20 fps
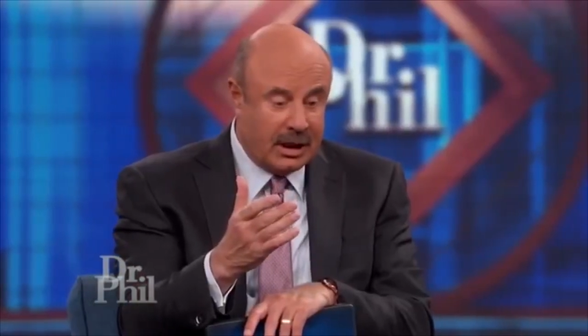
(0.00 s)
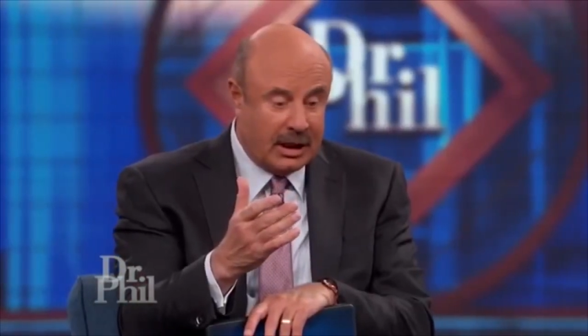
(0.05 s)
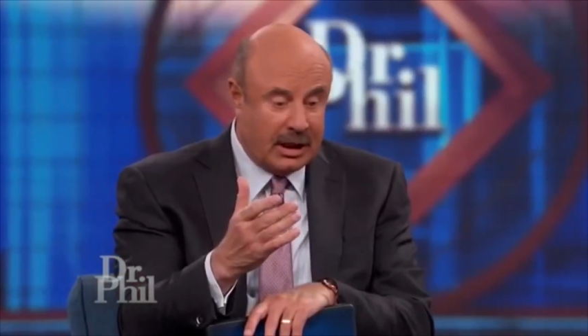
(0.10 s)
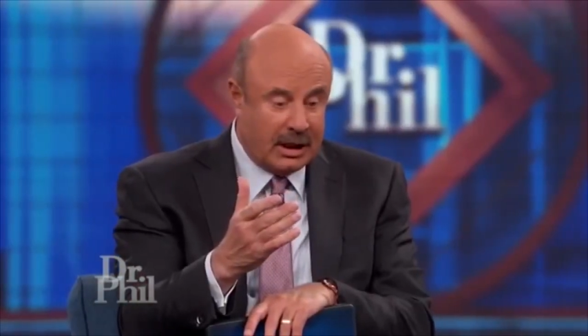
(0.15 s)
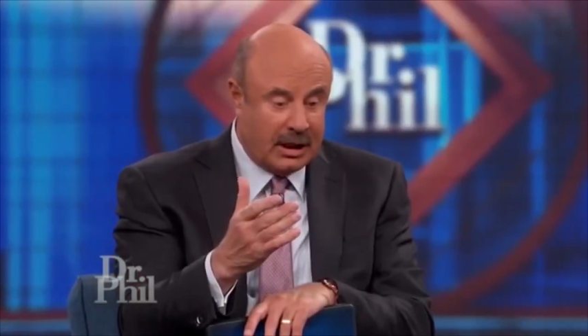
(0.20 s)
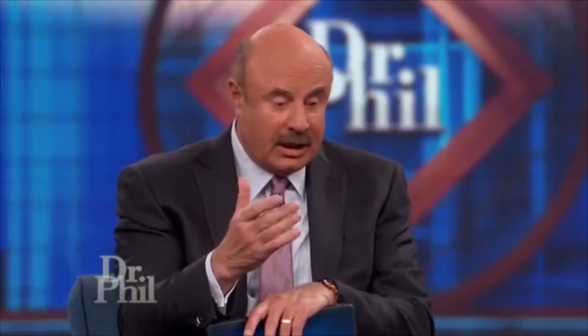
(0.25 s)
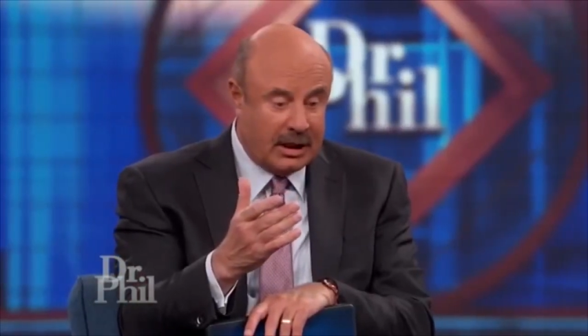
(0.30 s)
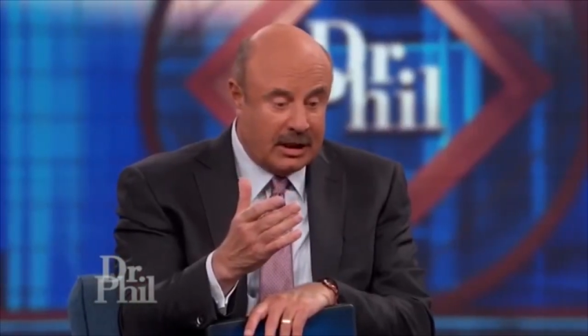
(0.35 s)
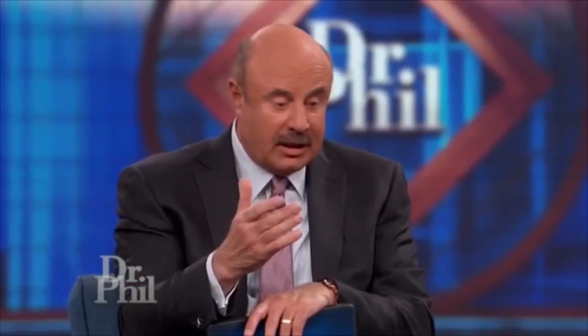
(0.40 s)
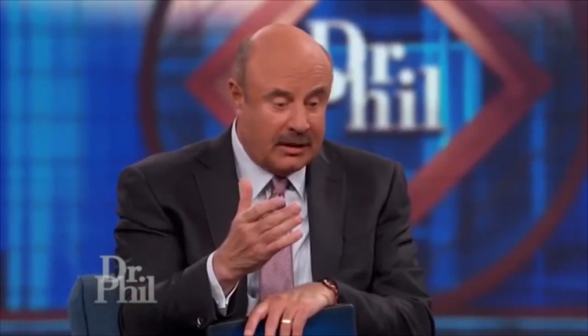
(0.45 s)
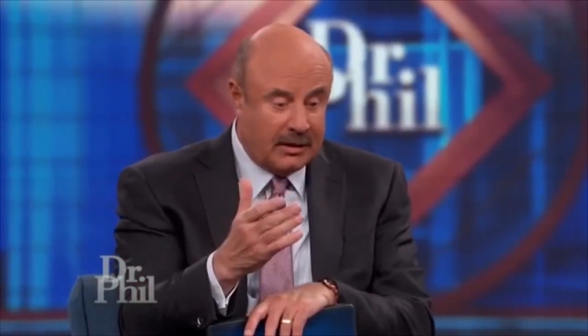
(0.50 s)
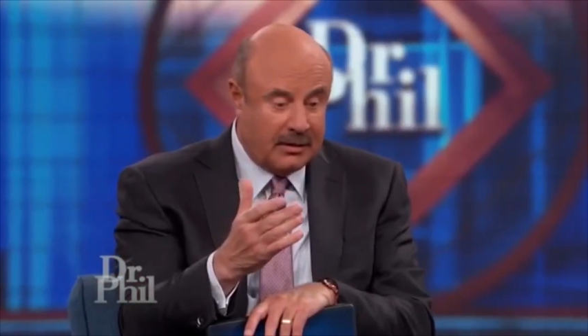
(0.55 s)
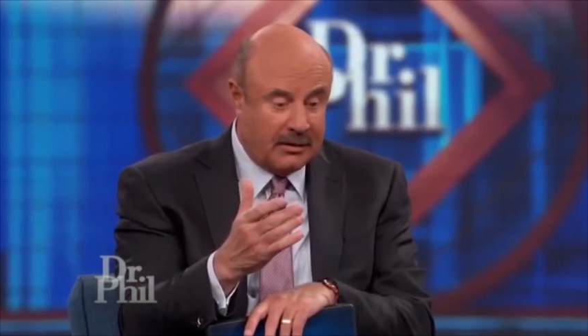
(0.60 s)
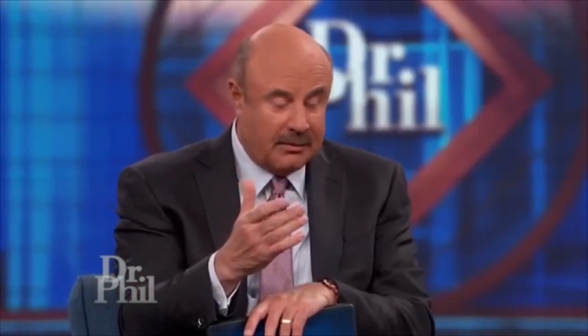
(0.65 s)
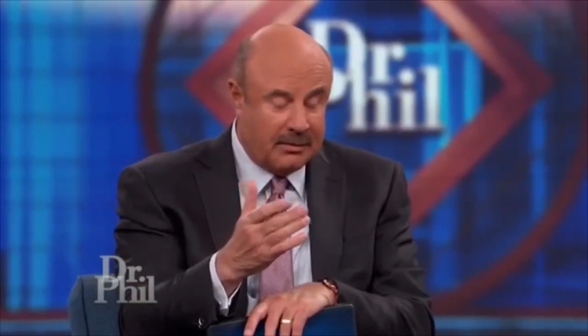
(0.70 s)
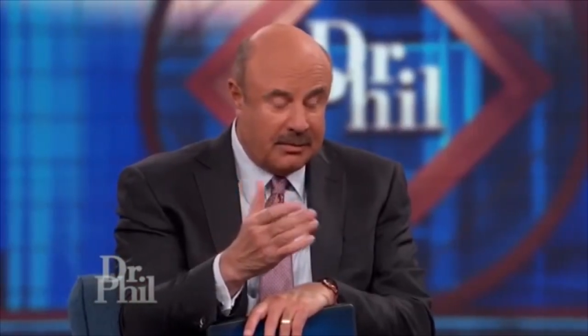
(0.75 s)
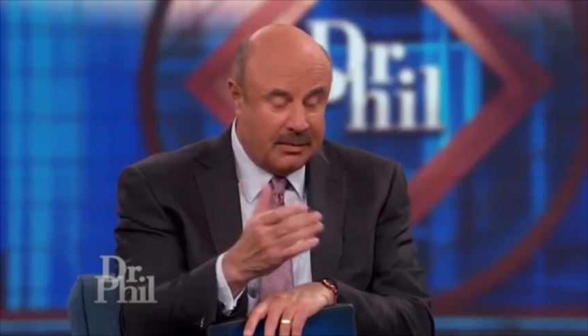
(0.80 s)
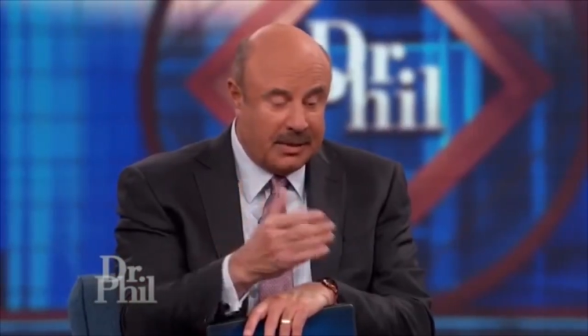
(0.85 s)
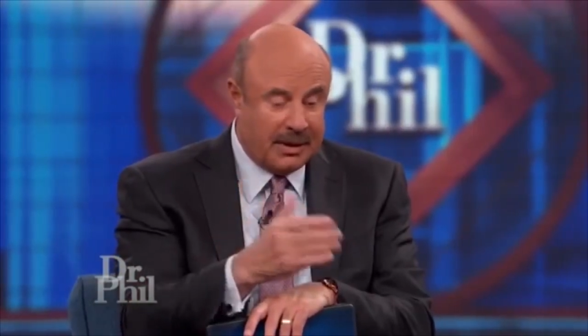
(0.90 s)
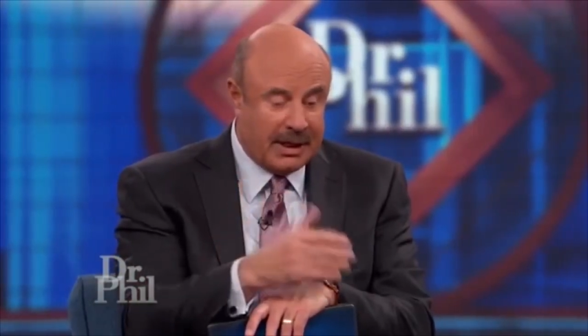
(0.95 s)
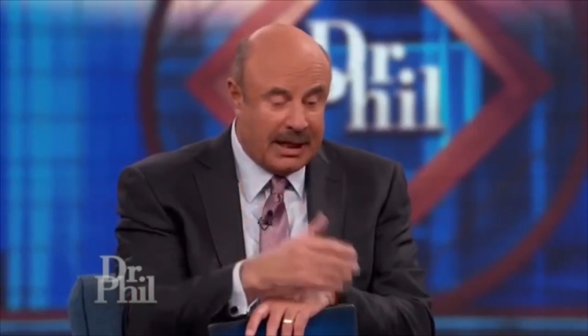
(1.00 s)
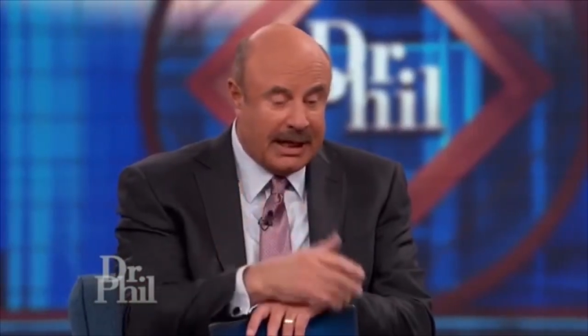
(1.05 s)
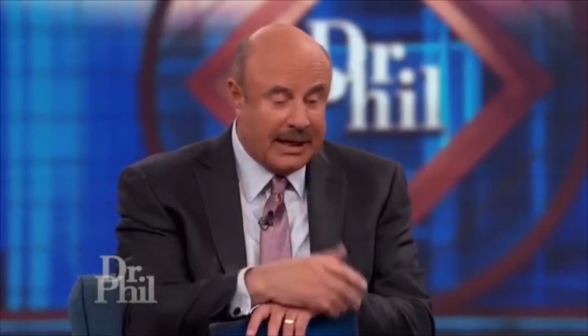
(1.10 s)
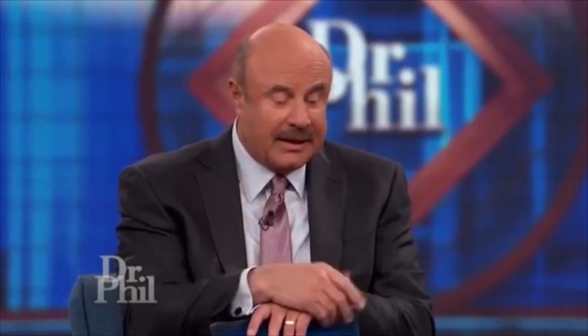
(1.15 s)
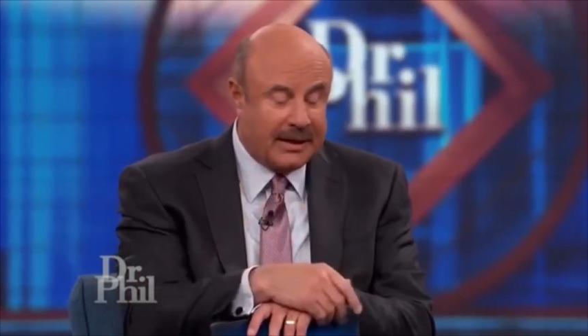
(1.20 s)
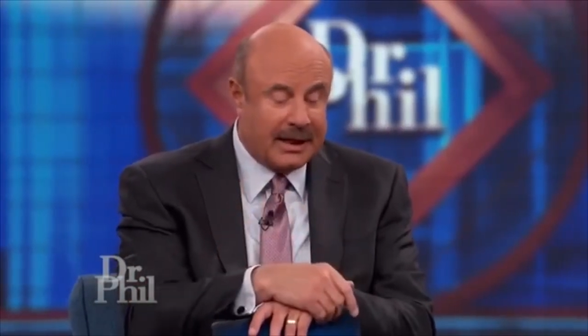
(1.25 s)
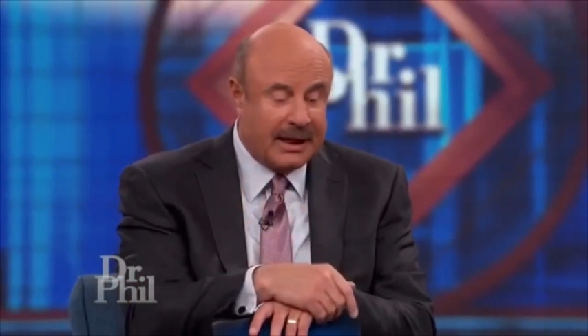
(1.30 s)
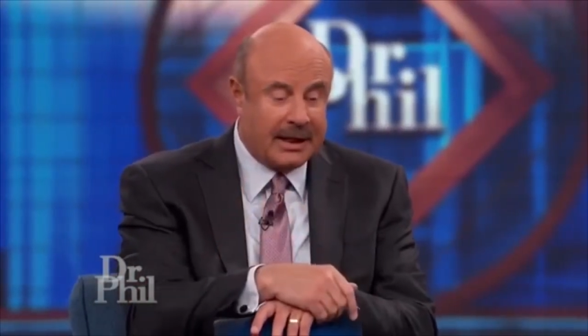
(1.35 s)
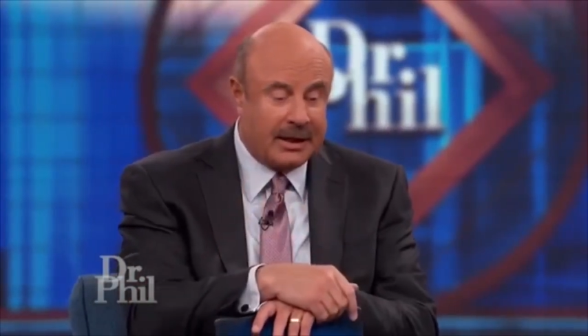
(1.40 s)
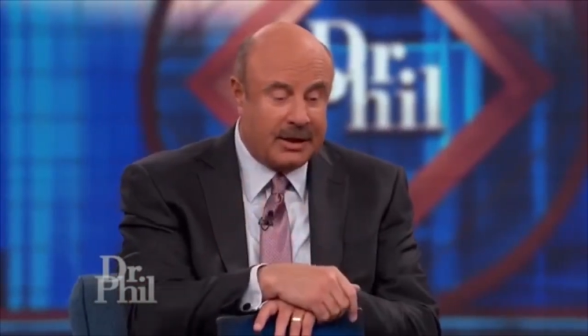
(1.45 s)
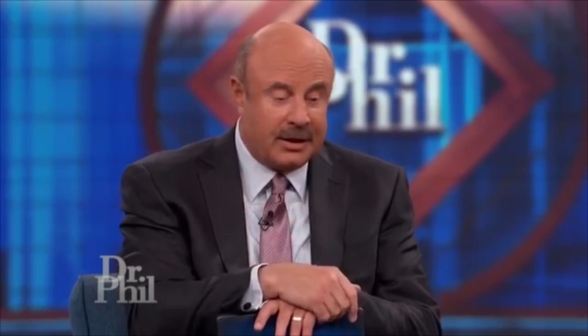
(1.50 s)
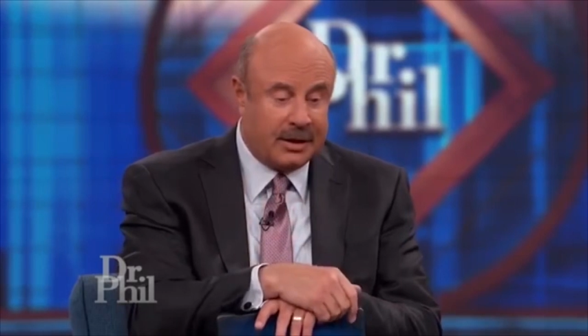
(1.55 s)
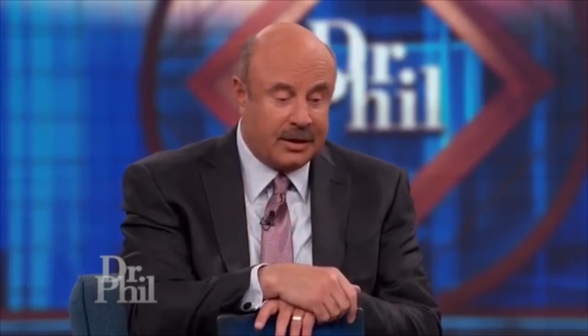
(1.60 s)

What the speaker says: But I think